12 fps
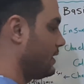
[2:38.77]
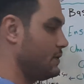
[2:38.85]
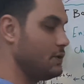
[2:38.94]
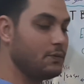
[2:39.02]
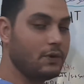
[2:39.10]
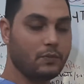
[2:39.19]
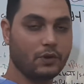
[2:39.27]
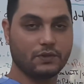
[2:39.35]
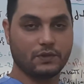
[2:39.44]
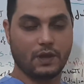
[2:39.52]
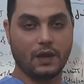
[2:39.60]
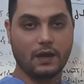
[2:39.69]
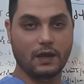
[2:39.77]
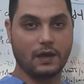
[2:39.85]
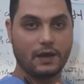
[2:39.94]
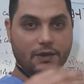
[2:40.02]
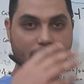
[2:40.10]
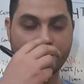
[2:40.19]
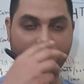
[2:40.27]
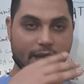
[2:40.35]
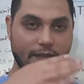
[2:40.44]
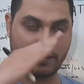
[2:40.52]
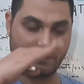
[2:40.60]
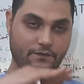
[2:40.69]
You will put your
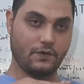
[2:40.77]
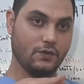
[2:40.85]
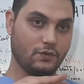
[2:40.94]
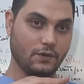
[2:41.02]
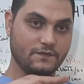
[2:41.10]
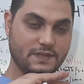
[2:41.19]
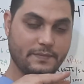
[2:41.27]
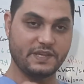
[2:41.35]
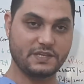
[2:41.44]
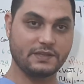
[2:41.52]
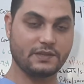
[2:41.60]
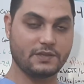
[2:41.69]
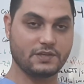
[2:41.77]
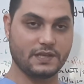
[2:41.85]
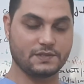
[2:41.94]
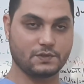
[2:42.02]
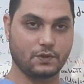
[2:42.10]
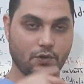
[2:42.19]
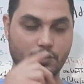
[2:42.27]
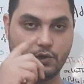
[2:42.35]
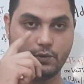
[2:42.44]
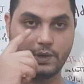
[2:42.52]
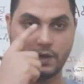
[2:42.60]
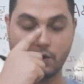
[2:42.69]
head in front of the patient's chest. So
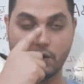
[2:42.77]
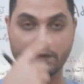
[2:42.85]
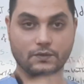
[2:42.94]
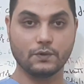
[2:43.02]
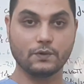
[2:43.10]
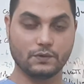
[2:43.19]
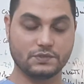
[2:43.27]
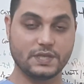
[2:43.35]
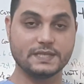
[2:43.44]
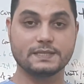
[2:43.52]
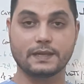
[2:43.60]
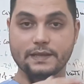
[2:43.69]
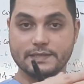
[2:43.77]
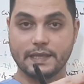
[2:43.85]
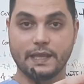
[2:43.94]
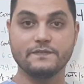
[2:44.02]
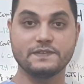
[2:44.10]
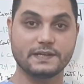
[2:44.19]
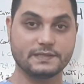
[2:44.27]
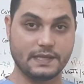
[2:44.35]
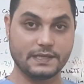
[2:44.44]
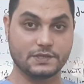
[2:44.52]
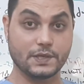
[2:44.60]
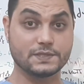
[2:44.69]
you will look to chest rising, if there is
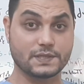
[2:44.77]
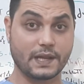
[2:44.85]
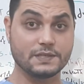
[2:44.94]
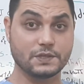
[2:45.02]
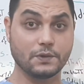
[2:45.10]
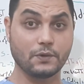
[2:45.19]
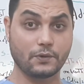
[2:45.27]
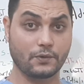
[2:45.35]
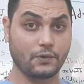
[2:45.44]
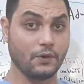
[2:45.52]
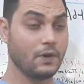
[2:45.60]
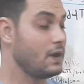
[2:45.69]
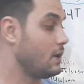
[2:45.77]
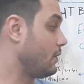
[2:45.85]
any chest rising or no.